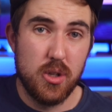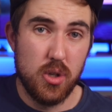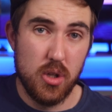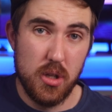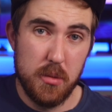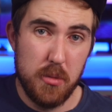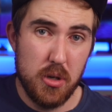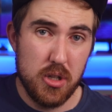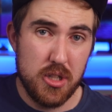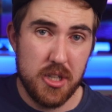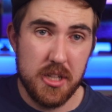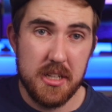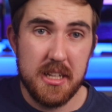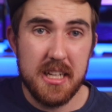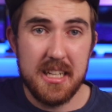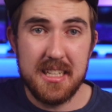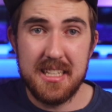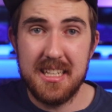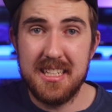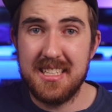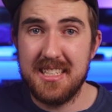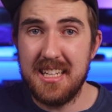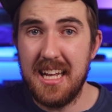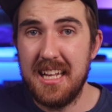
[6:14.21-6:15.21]
Cooler Master
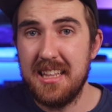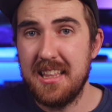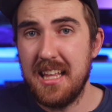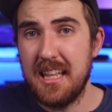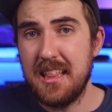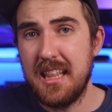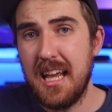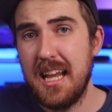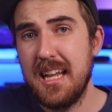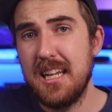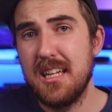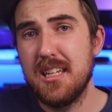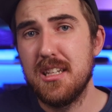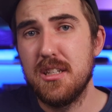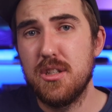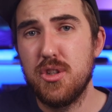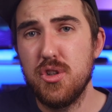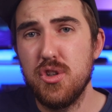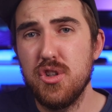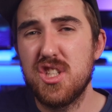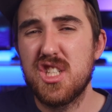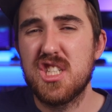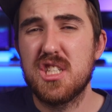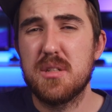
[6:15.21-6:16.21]
did state that they
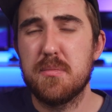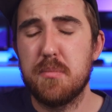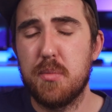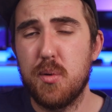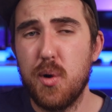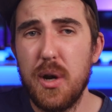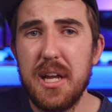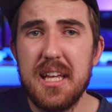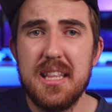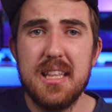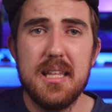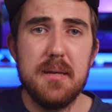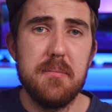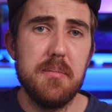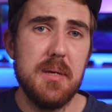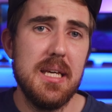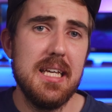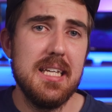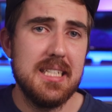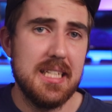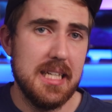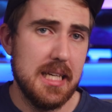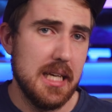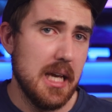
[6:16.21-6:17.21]
do spray the
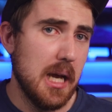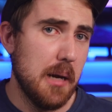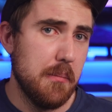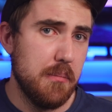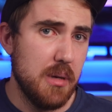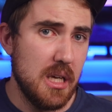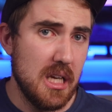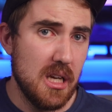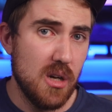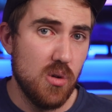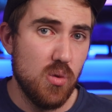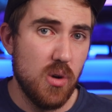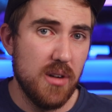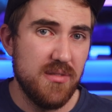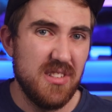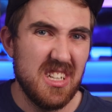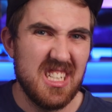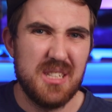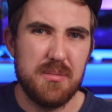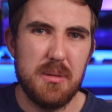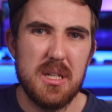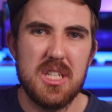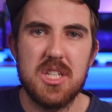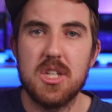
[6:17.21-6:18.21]
P C B with
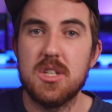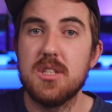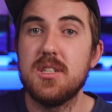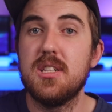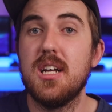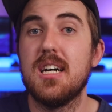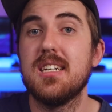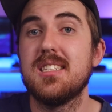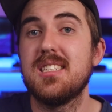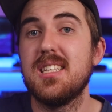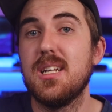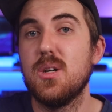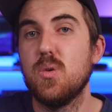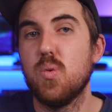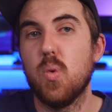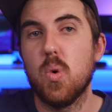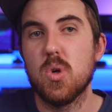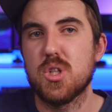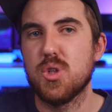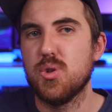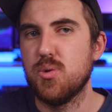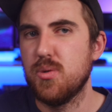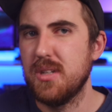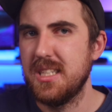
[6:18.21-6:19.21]
a special dust and
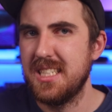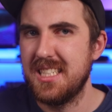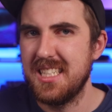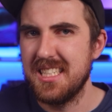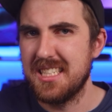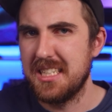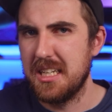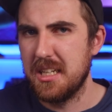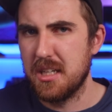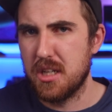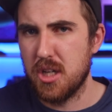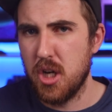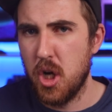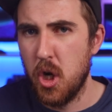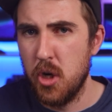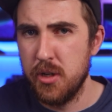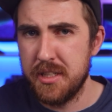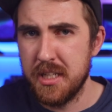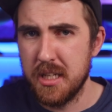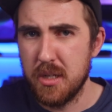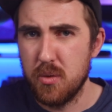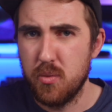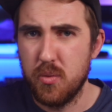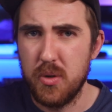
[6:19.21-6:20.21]
water resistant
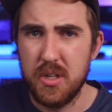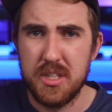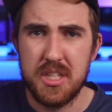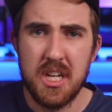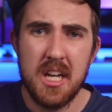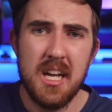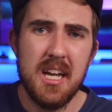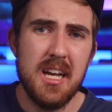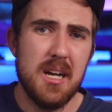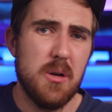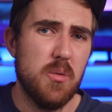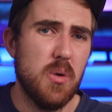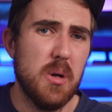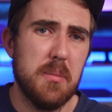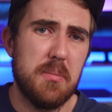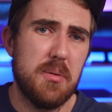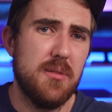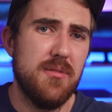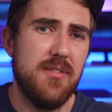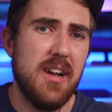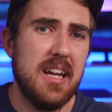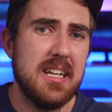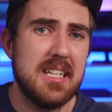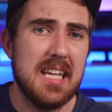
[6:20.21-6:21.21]
coating, which will
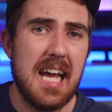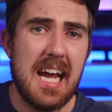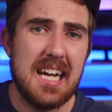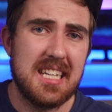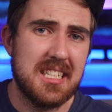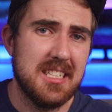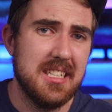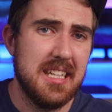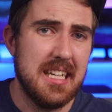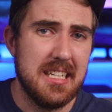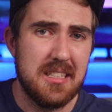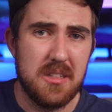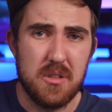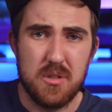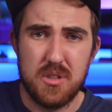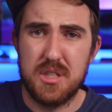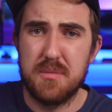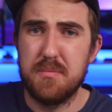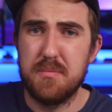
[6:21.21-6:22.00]
prevent accidental